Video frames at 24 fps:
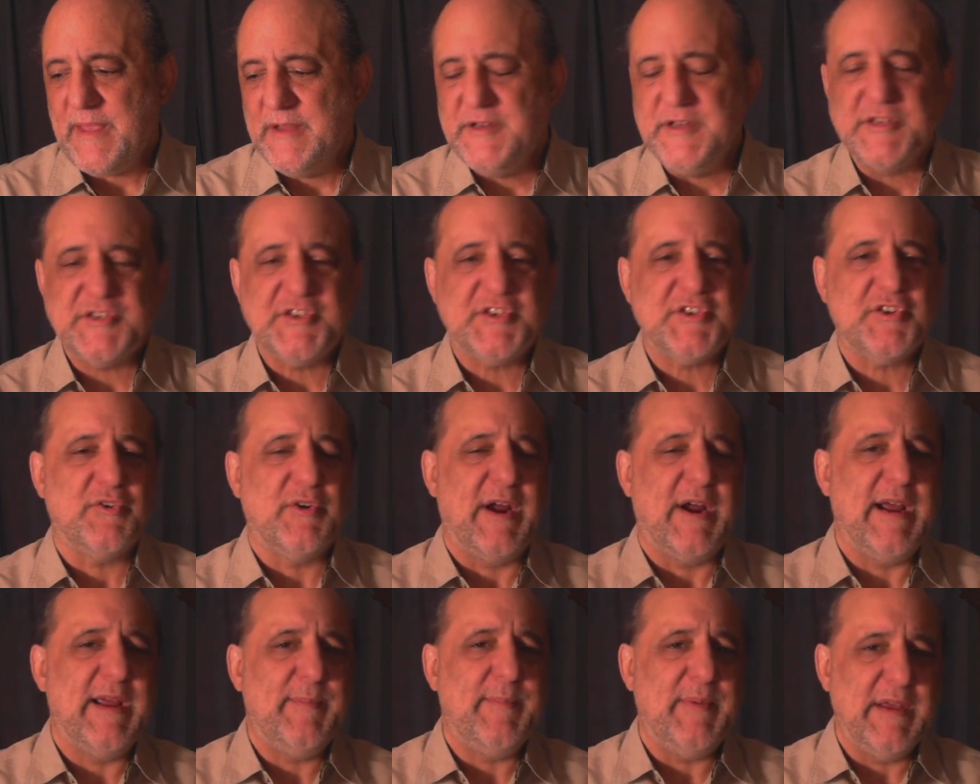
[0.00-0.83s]

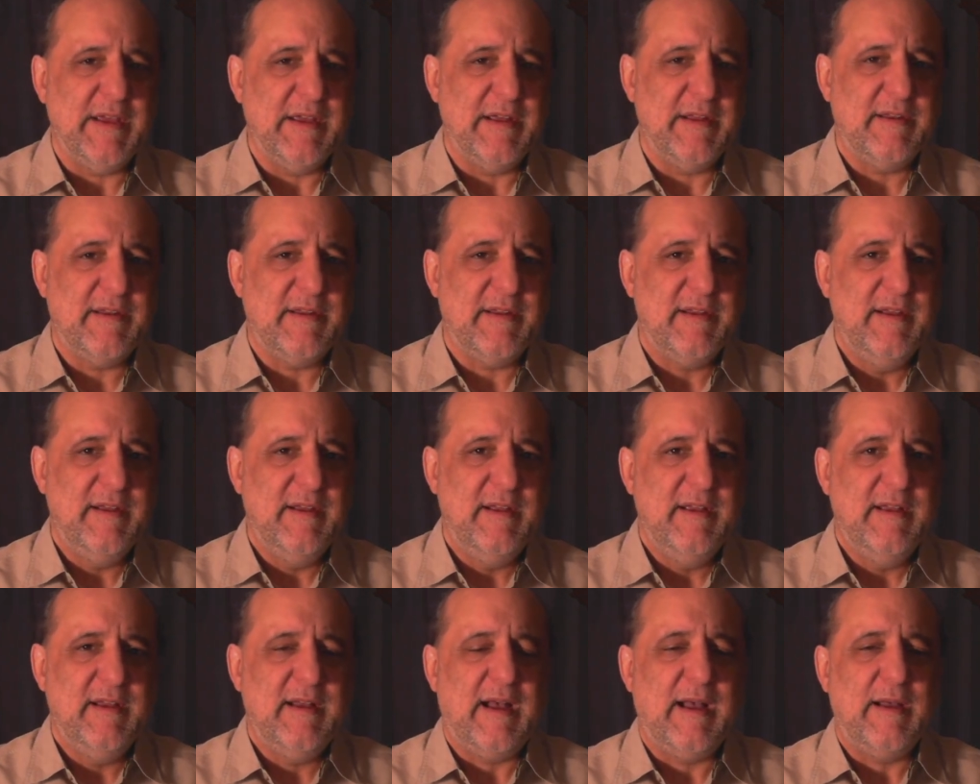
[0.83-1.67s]
describing it,
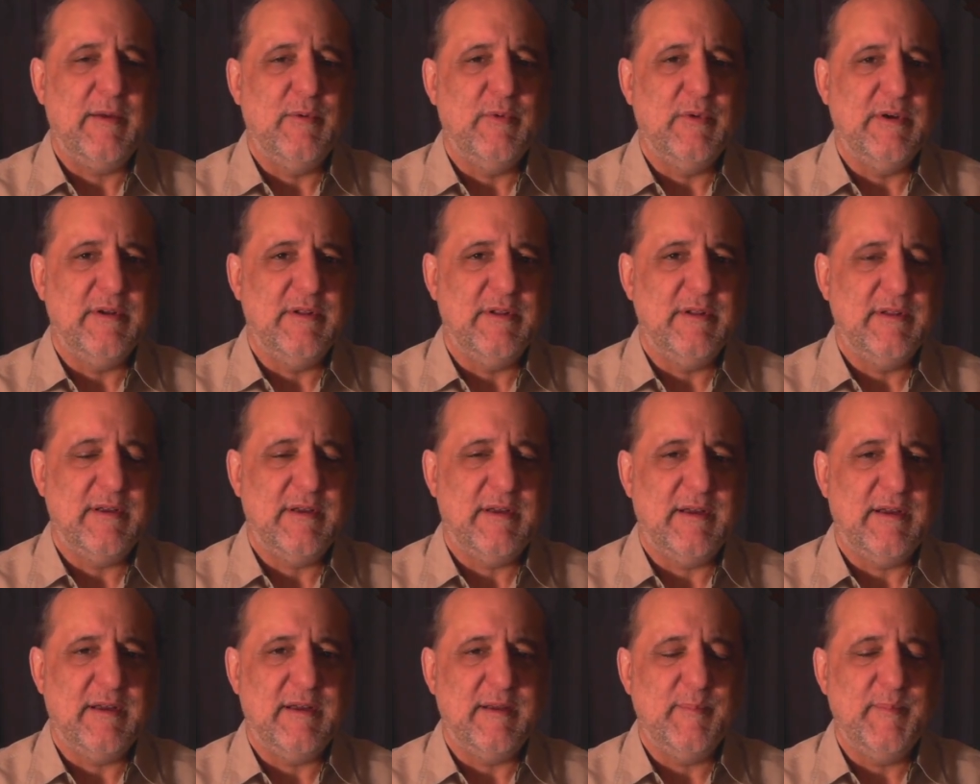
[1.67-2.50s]
I
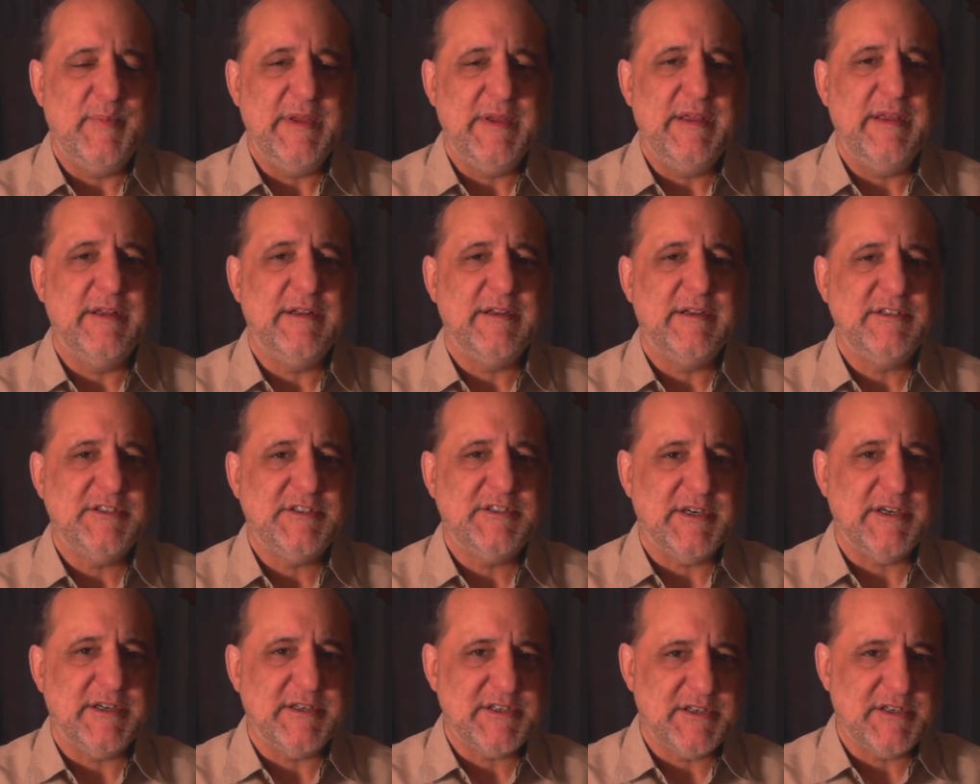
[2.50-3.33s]
will begin
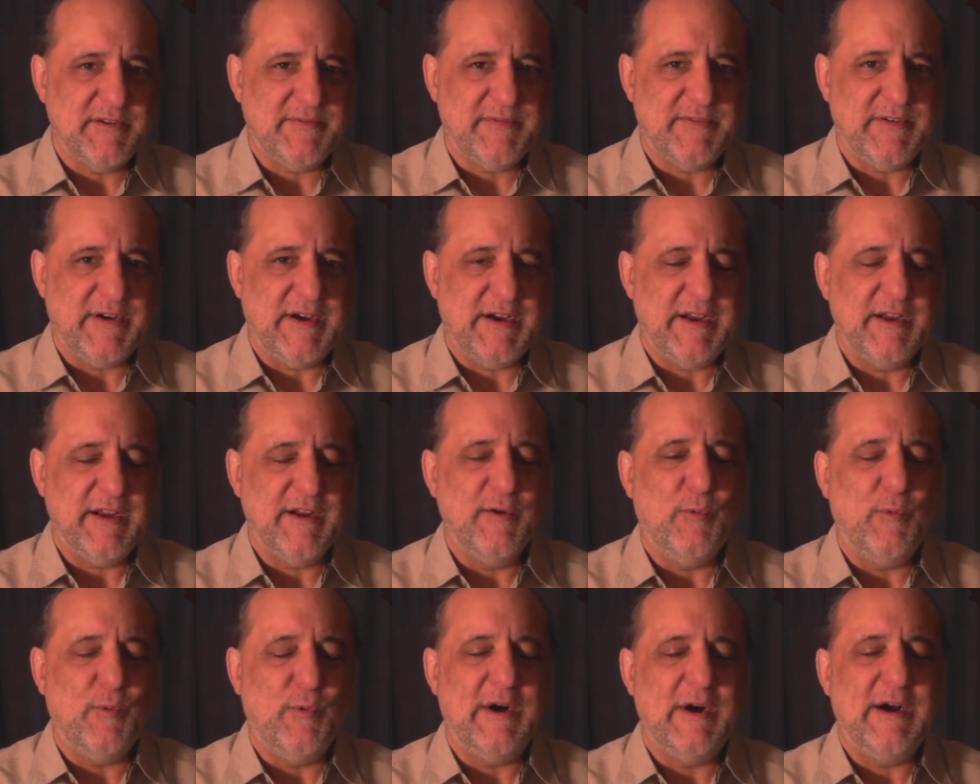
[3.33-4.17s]

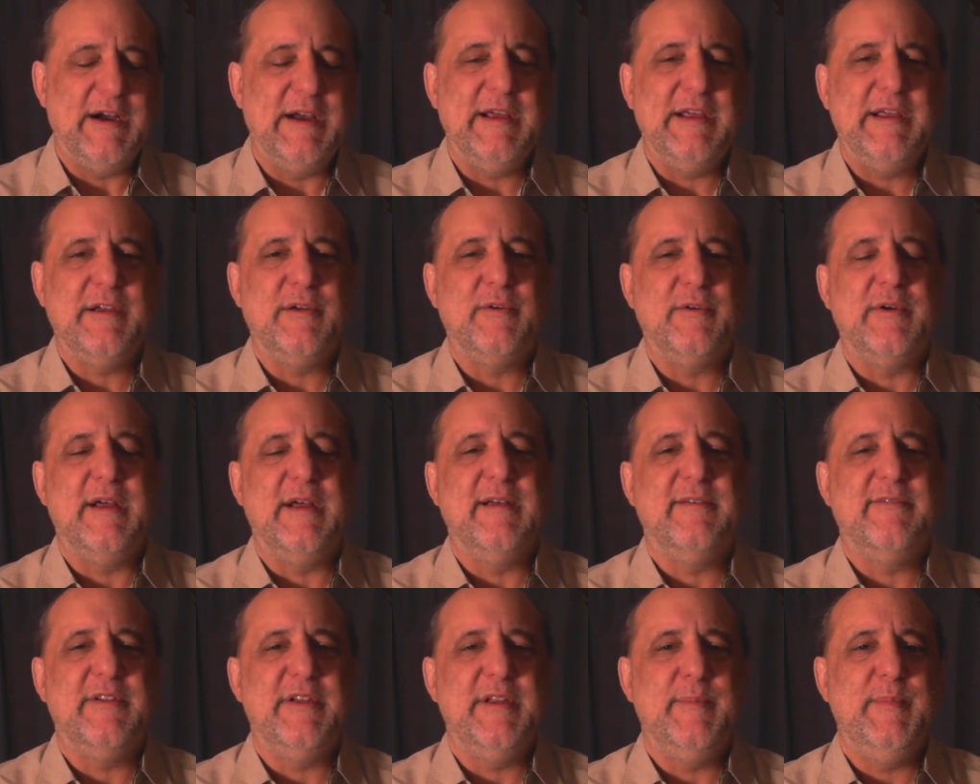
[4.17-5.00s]
justifying why
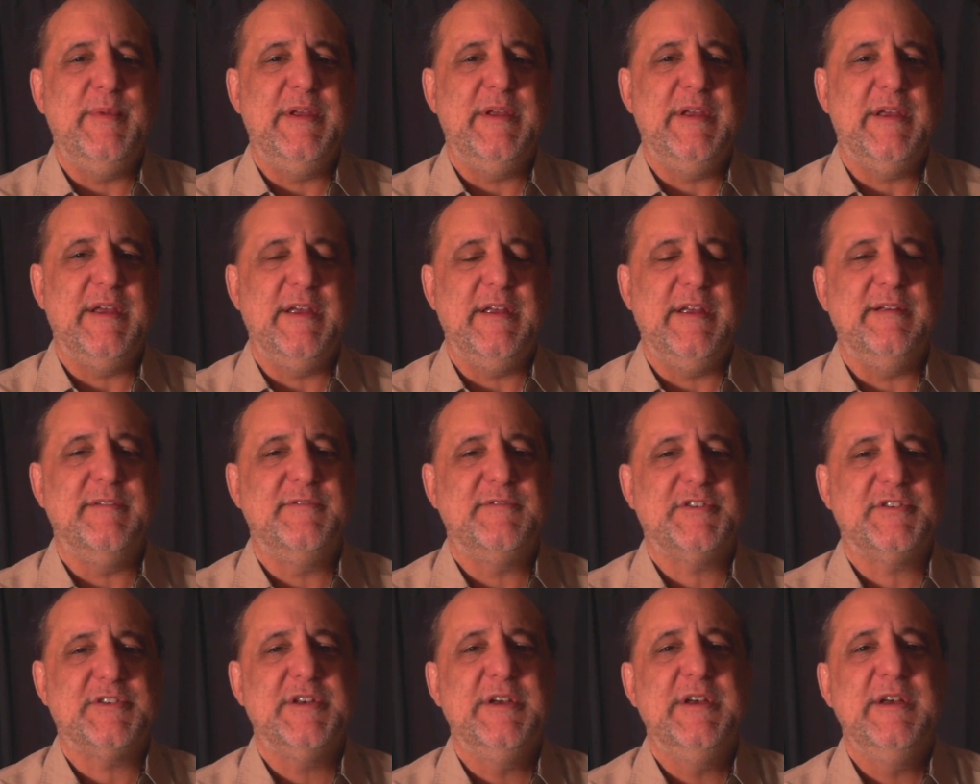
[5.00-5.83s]
gravity
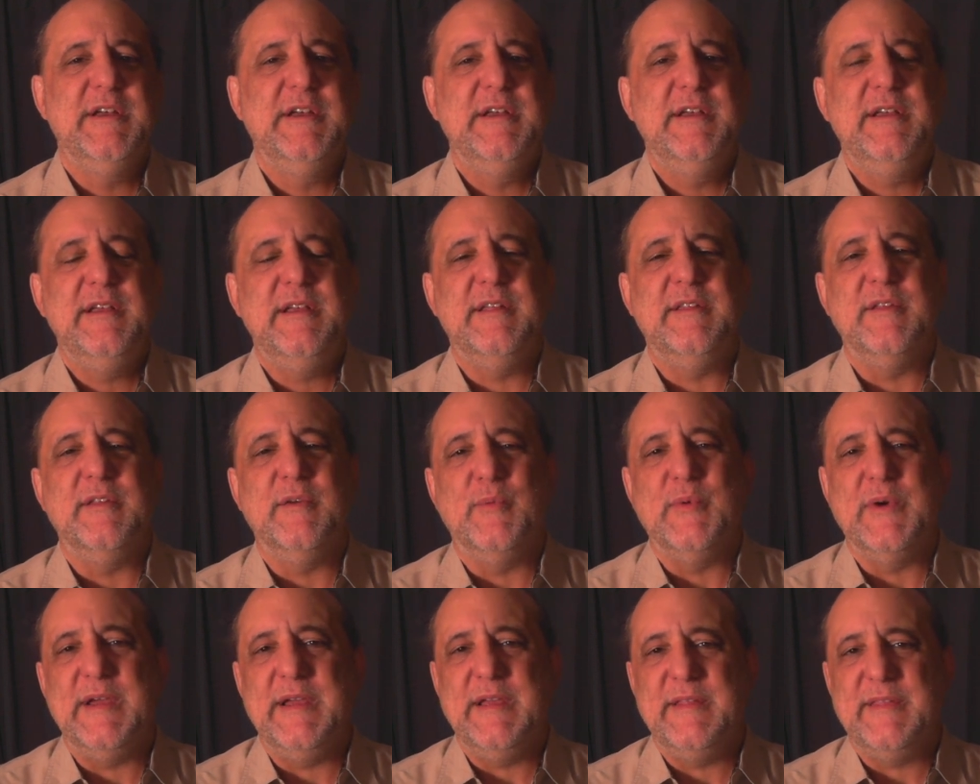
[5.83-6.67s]
behaves in the
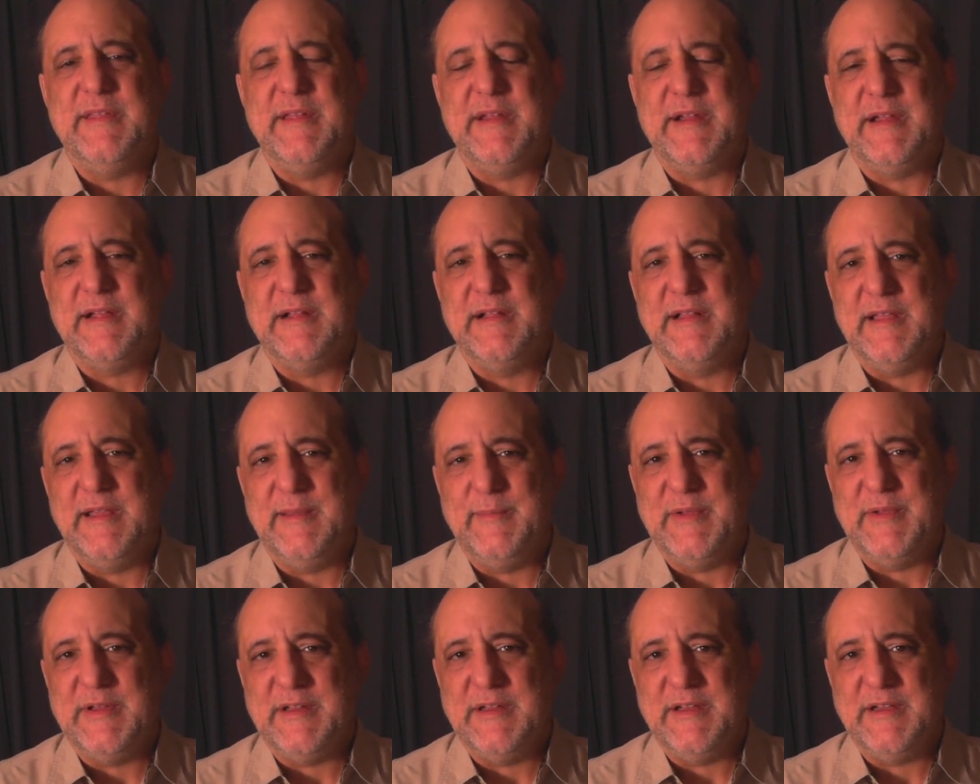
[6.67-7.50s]
way that I
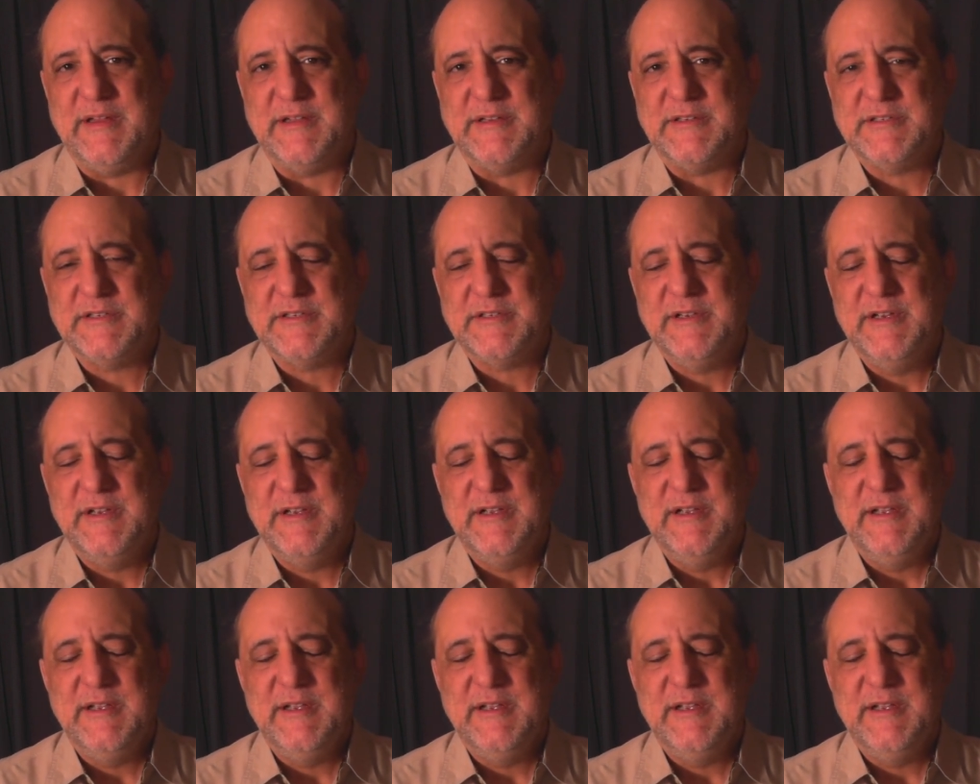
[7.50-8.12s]
claim it does.